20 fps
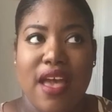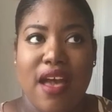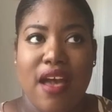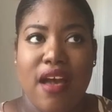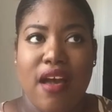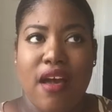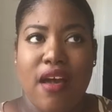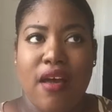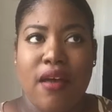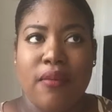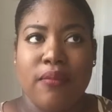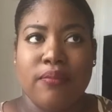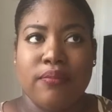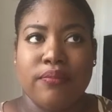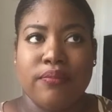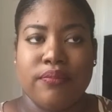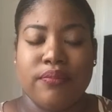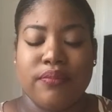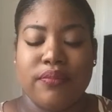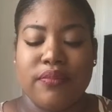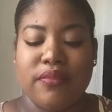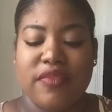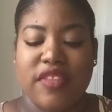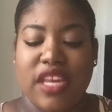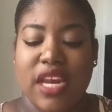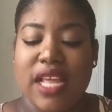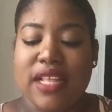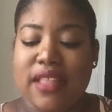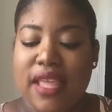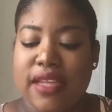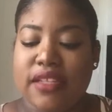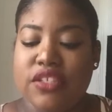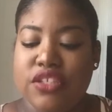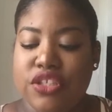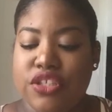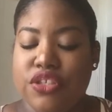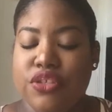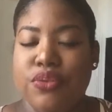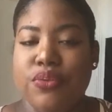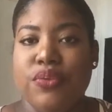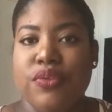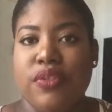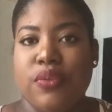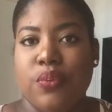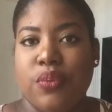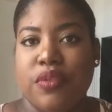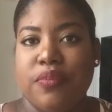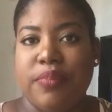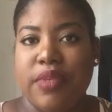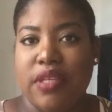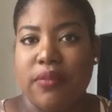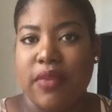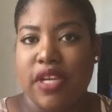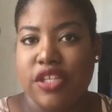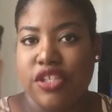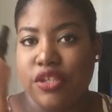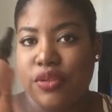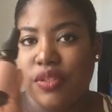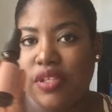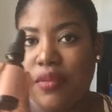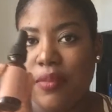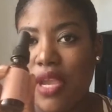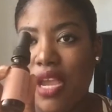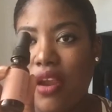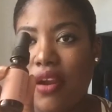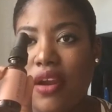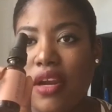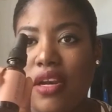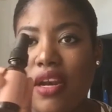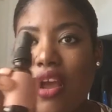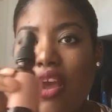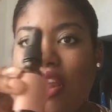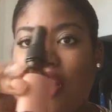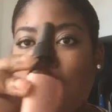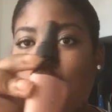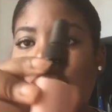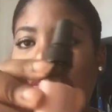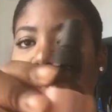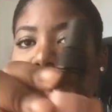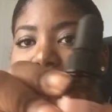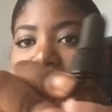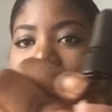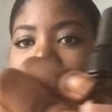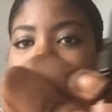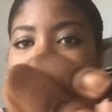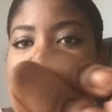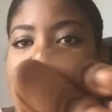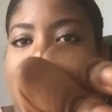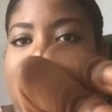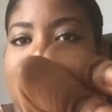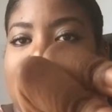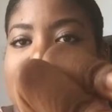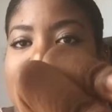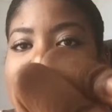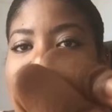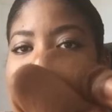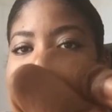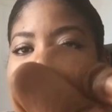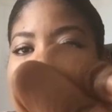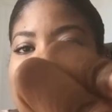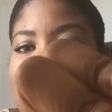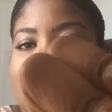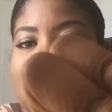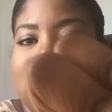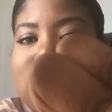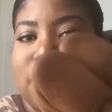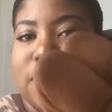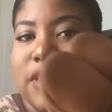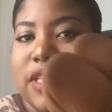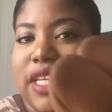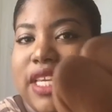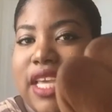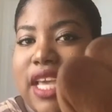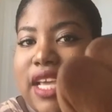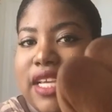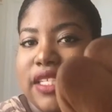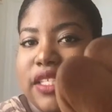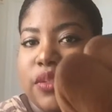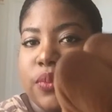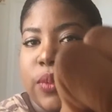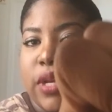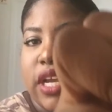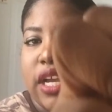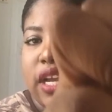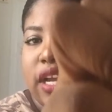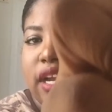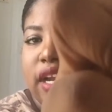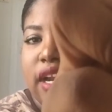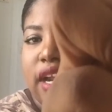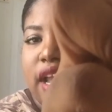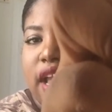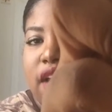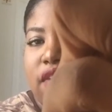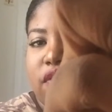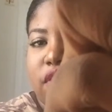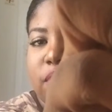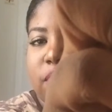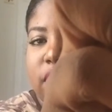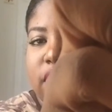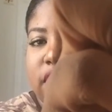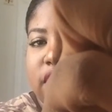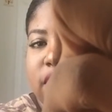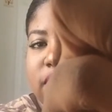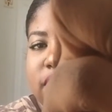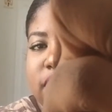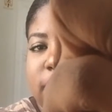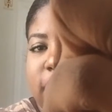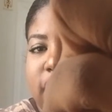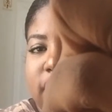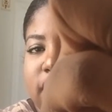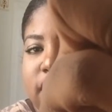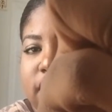that I like to use would be my Josie Maran Argan oil. I mean, literally, I swear everyone knows about